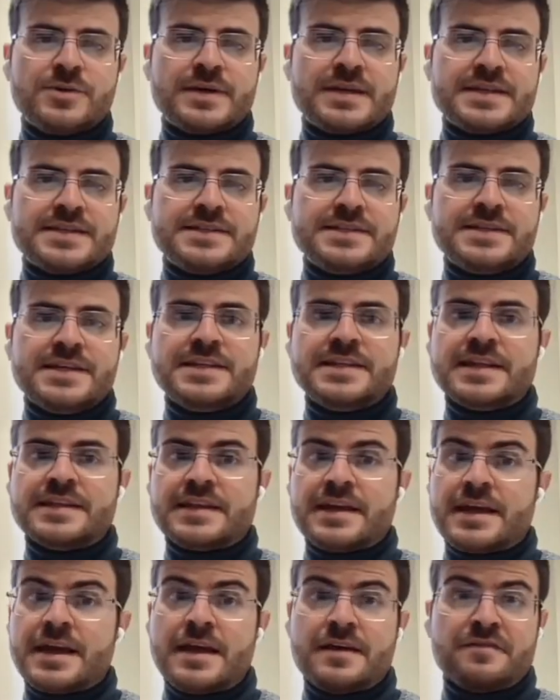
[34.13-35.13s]
you can see
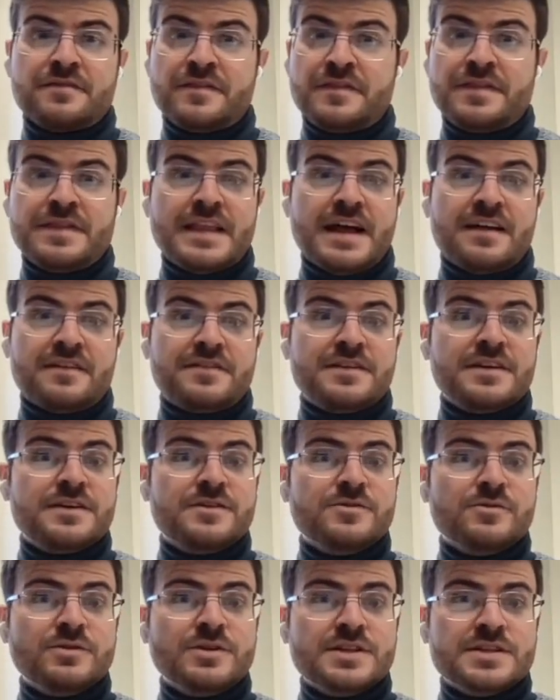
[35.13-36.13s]
that I have
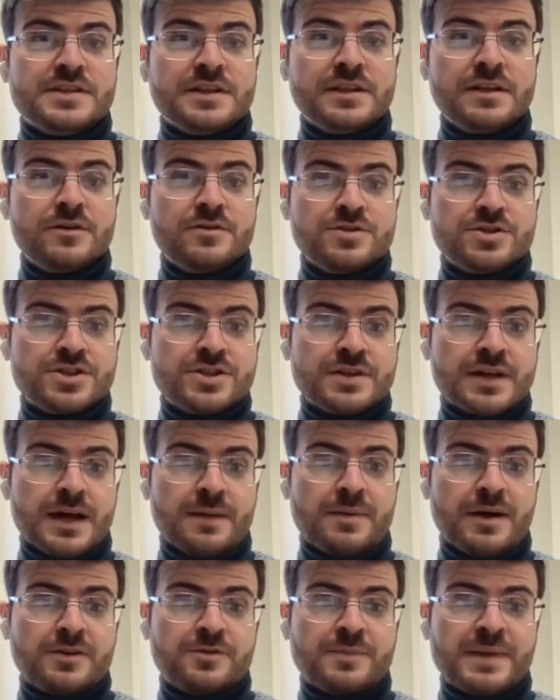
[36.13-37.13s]
nothing to disclose
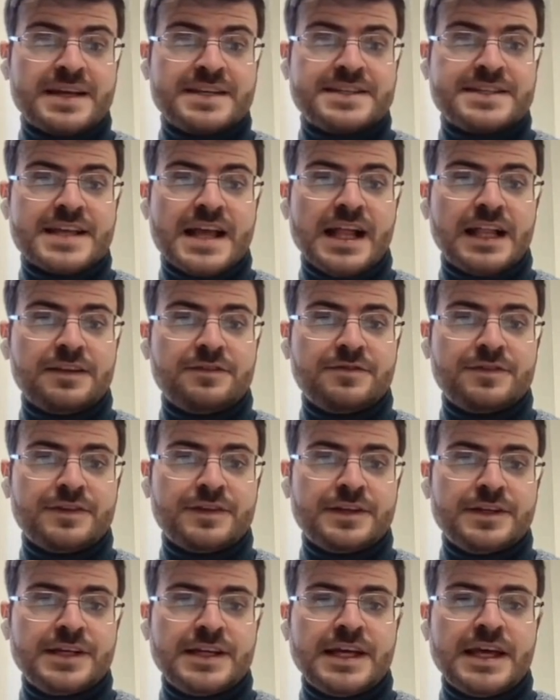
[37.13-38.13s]
about myself.